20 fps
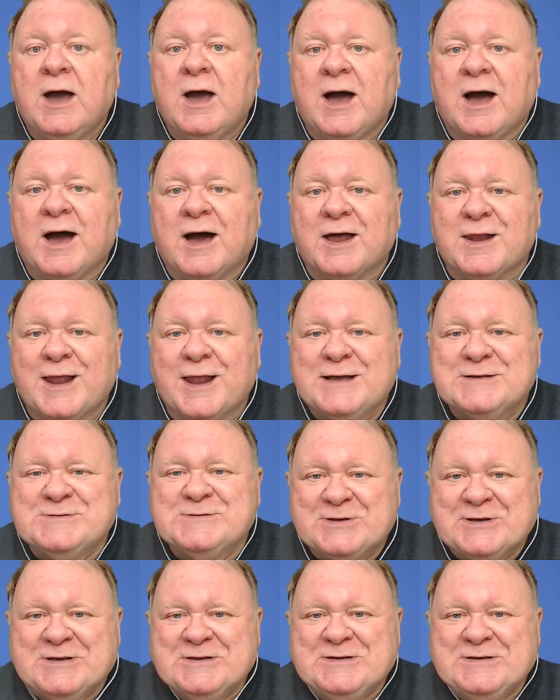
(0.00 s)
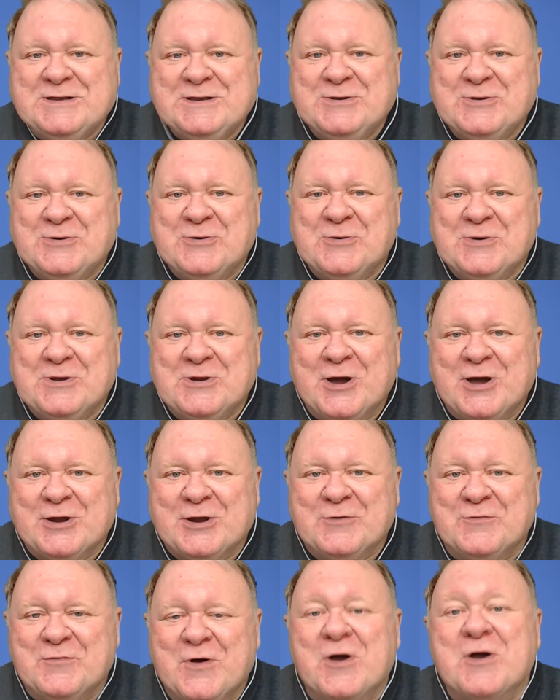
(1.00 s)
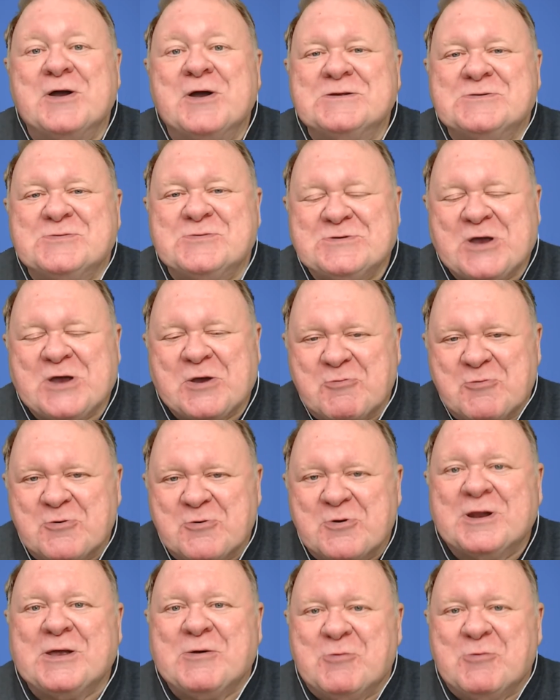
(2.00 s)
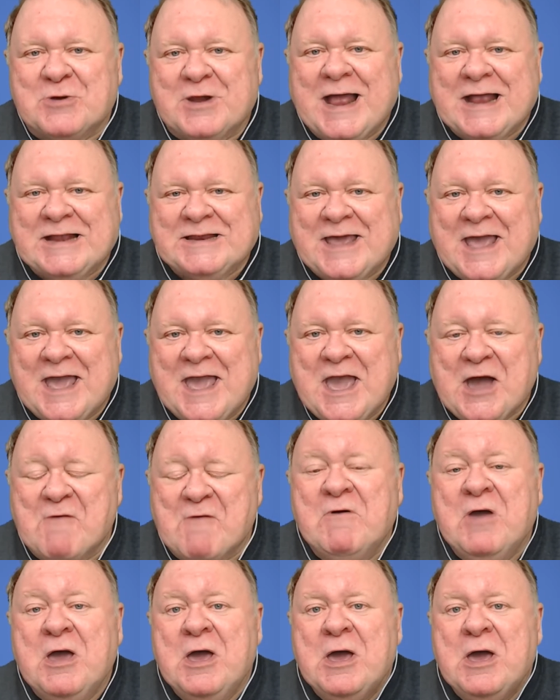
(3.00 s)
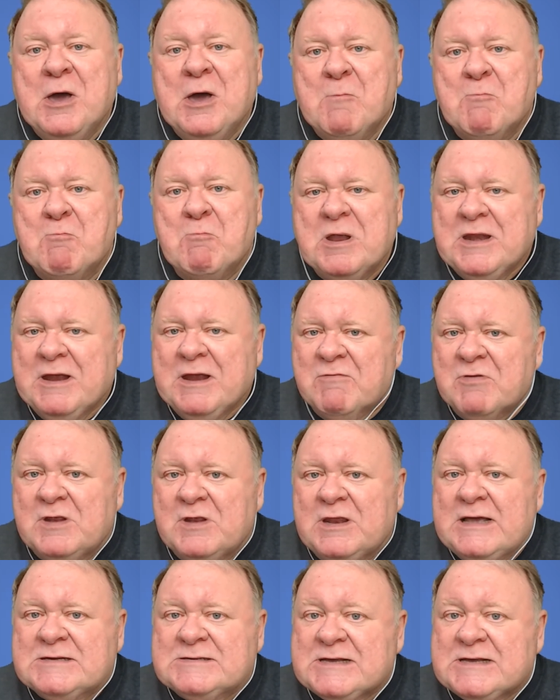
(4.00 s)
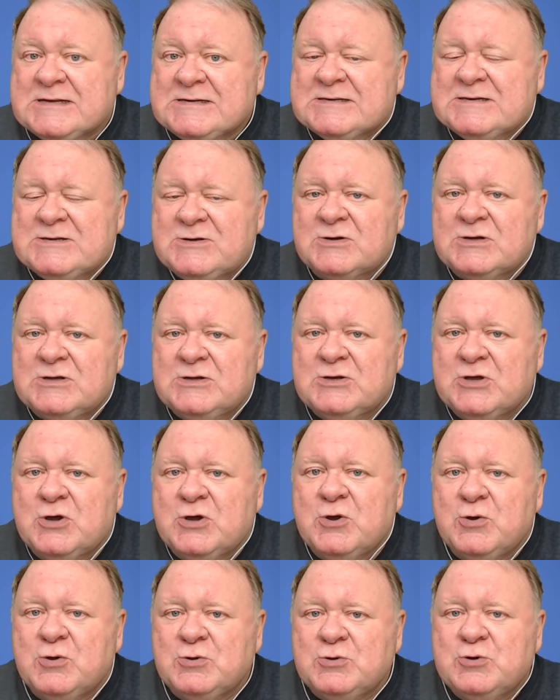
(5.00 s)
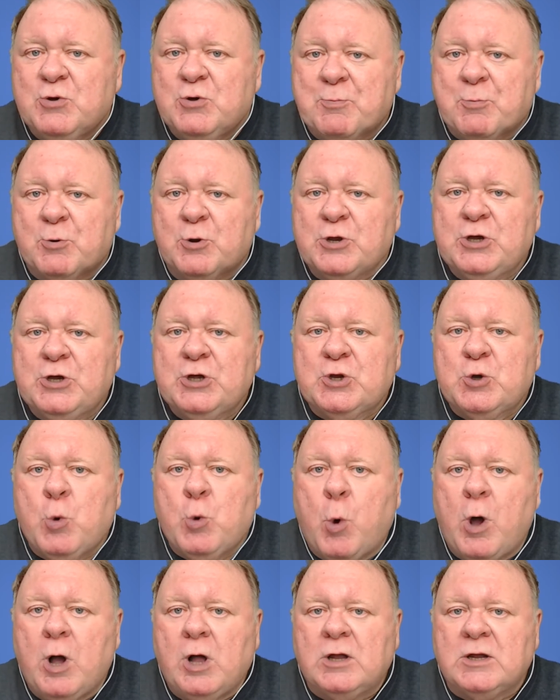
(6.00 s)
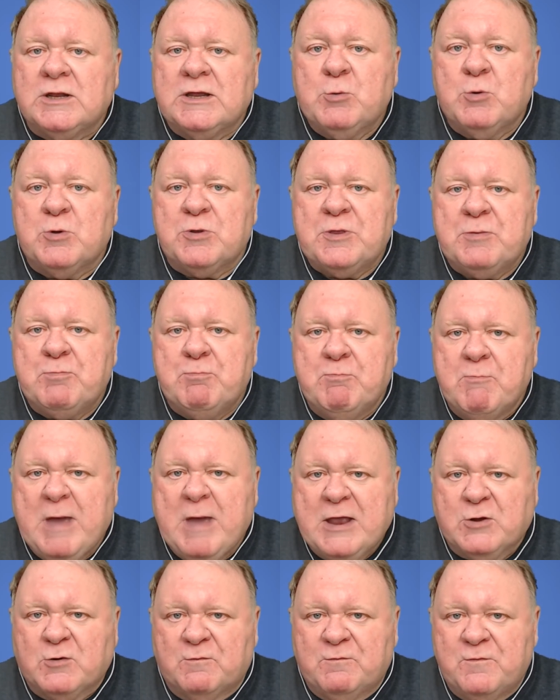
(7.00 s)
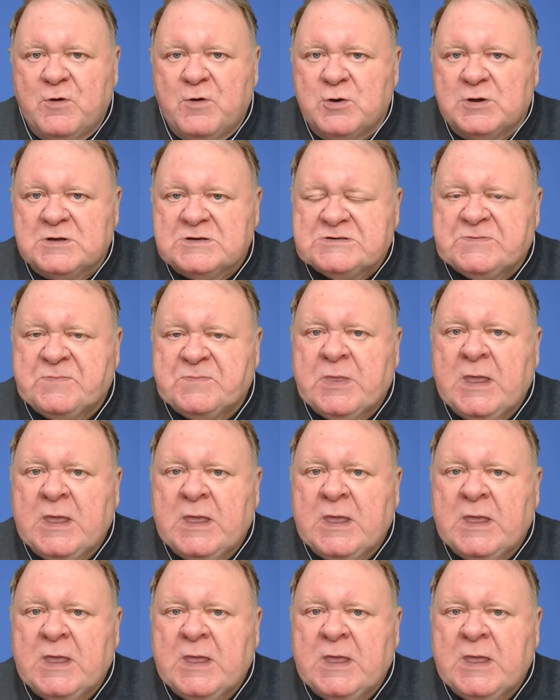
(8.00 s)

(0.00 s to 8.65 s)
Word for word: uh, allows you to continue in autofocus, which I really would like to have. But nevertheless, I still can go, do a pretty good quality with manual focus.